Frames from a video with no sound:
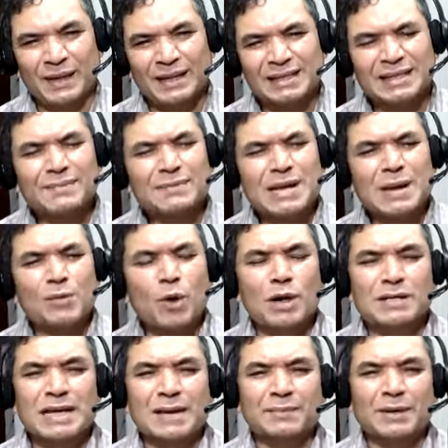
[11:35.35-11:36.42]
Sometimes what
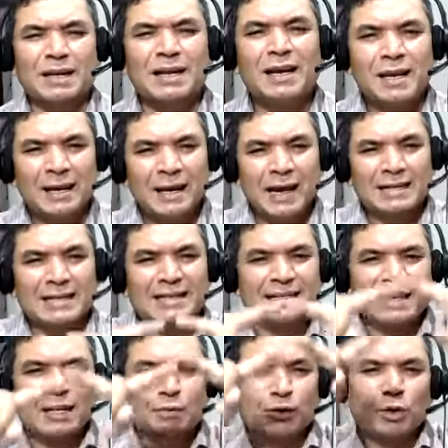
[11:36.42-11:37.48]
happens, as I
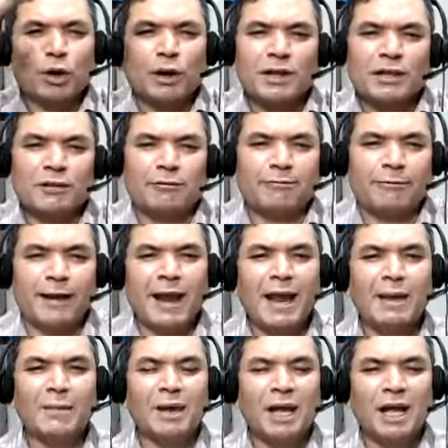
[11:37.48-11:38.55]
say, if you are in the
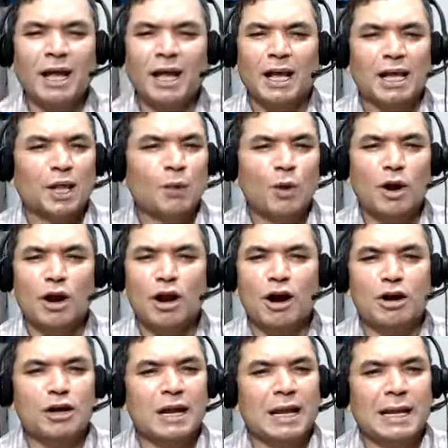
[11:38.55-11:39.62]
frame, you are
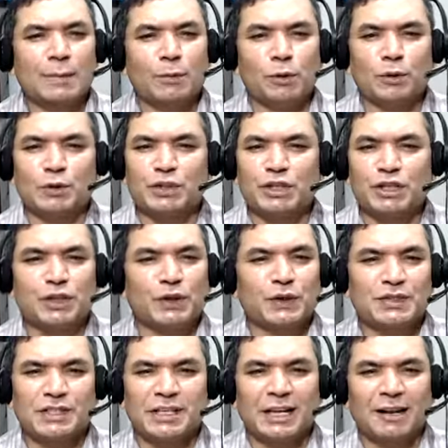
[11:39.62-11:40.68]
not able to see
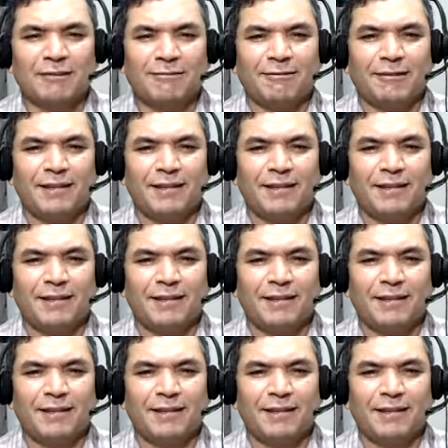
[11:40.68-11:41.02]
yourself.